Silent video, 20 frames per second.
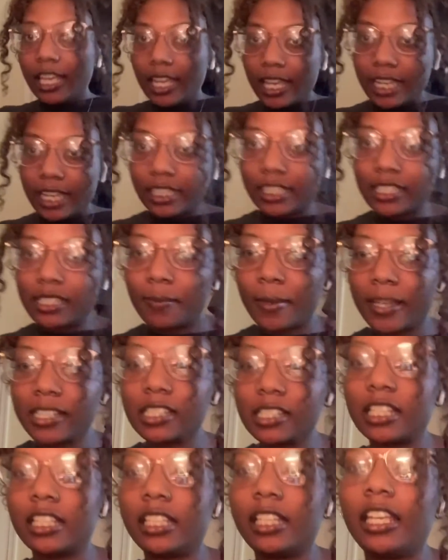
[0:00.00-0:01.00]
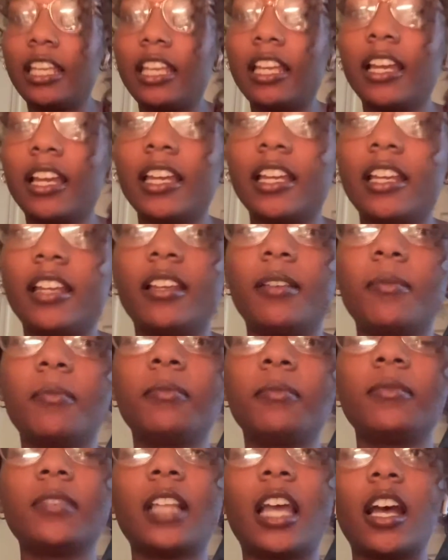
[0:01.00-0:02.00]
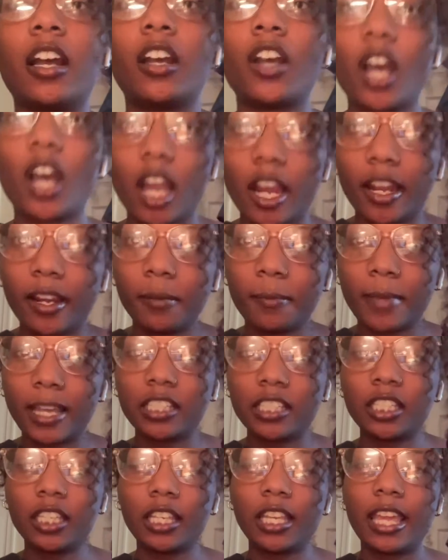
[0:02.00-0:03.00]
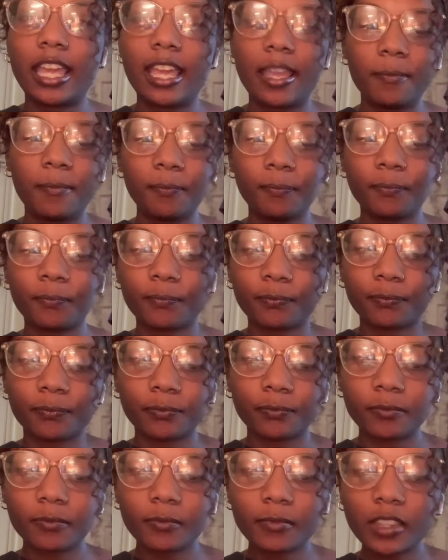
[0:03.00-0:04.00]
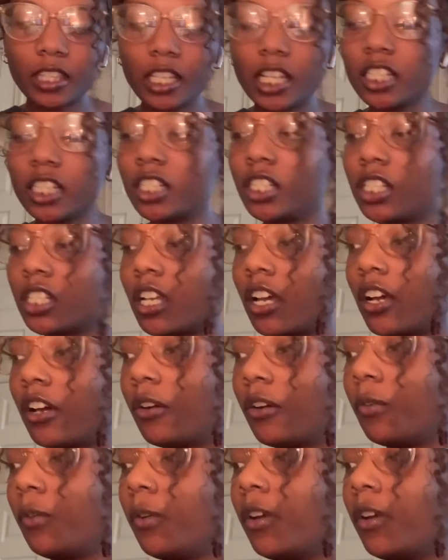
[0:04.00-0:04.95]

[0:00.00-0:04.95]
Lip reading: and it's basically a card matching game. So